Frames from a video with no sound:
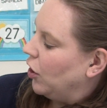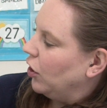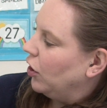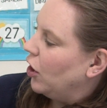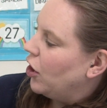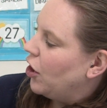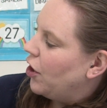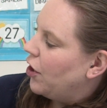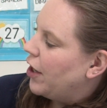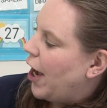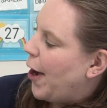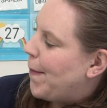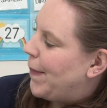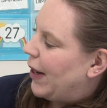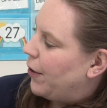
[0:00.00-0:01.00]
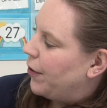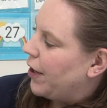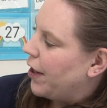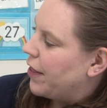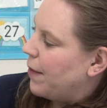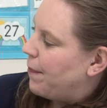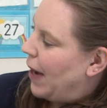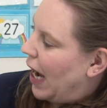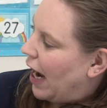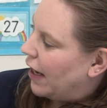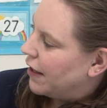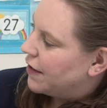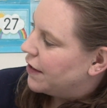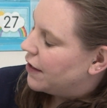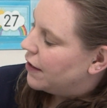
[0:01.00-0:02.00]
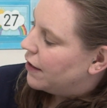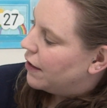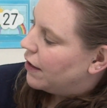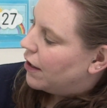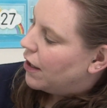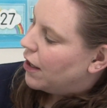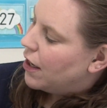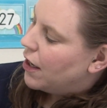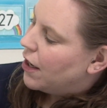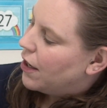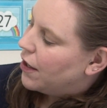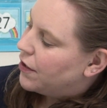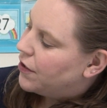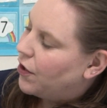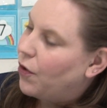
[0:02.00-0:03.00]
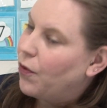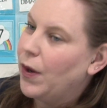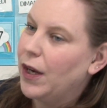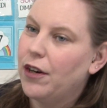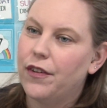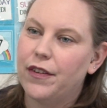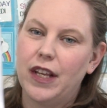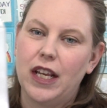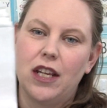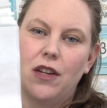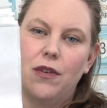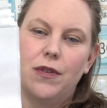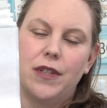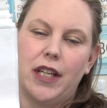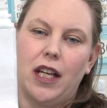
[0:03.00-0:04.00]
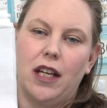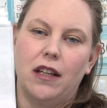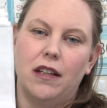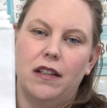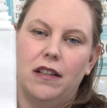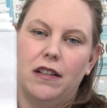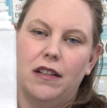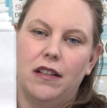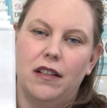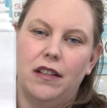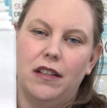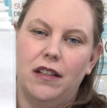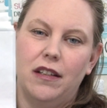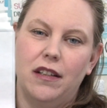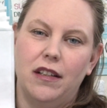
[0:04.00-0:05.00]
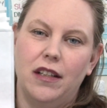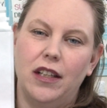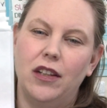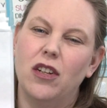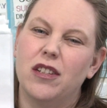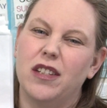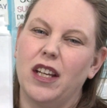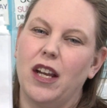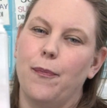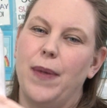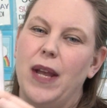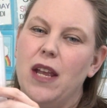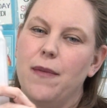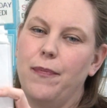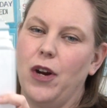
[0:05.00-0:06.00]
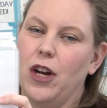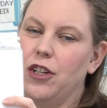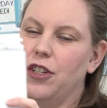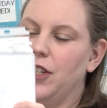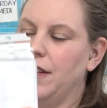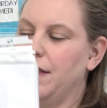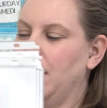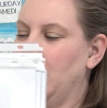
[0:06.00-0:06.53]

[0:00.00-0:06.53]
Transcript: learn about the past. So what are they using? It looks like a paintbrush, doesn't